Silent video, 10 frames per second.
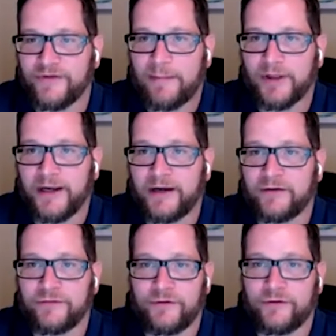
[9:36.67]

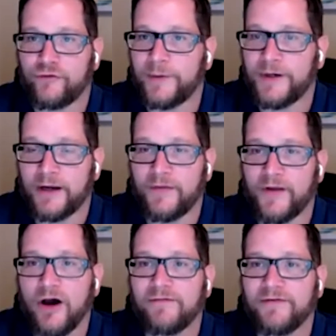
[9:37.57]
applications that used to be done in the
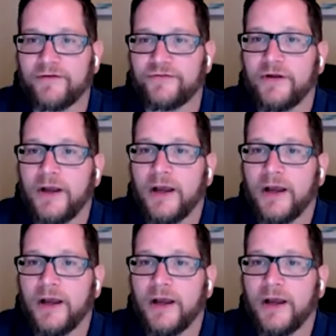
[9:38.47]
office.